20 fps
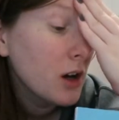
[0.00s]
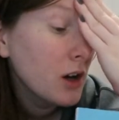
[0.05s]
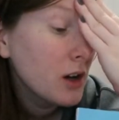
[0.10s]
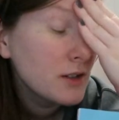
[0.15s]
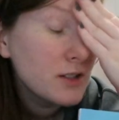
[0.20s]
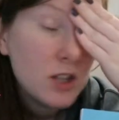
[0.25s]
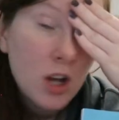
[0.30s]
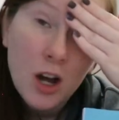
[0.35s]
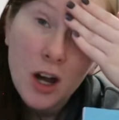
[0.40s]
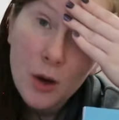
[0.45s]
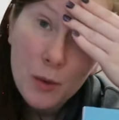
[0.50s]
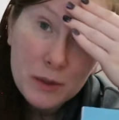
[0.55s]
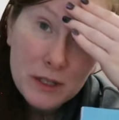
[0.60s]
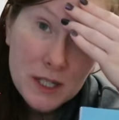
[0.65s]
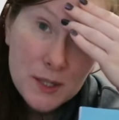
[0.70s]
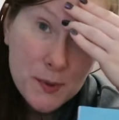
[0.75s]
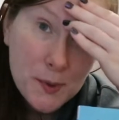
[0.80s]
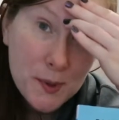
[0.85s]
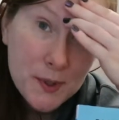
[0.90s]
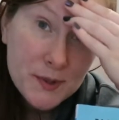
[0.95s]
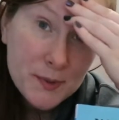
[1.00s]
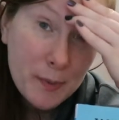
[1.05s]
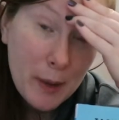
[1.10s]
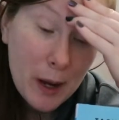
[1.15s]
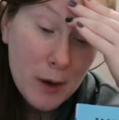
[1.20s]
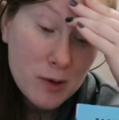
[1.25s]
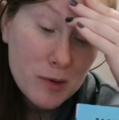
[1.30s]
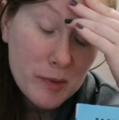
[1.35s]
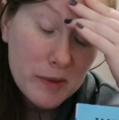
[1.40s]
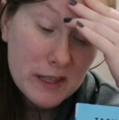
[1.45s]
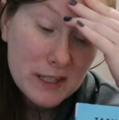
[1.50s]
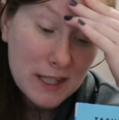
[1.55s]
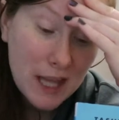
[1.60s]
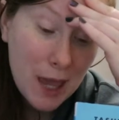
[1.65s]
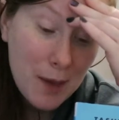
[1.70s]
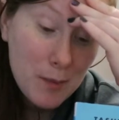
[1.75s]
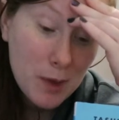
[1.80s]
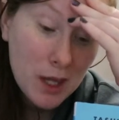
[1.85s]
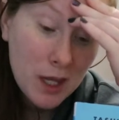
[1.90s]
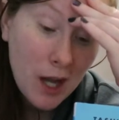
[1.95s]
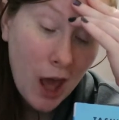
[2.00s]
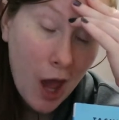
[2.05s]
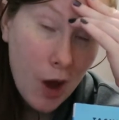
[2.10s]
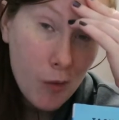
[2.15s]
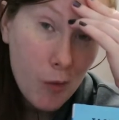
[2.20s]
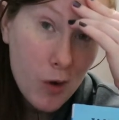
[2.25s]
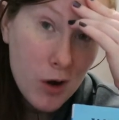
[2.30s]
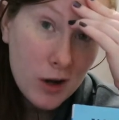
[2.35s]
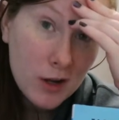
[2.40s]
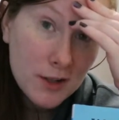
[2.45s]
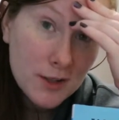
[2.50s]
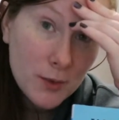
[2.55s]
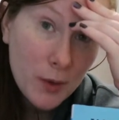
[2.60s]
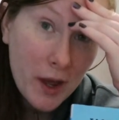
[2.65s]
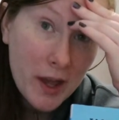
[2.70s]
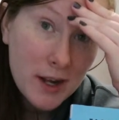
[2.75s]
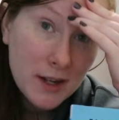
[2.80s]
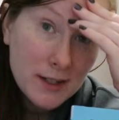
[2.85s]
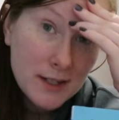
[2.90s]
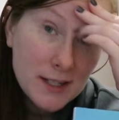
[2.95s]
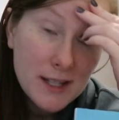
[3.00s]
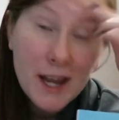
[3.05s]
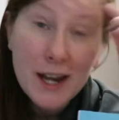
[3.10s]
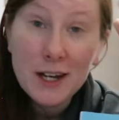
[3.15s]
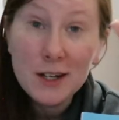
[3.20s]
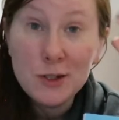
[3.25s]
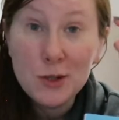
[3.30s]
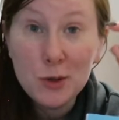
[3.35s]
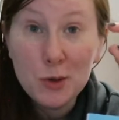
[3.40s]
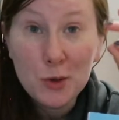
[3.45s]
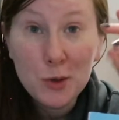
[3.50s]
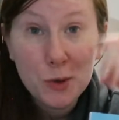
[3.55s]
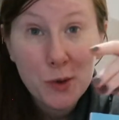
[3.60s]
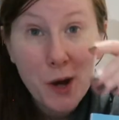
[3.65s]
saw what this was about, but this came in at work, so I decided to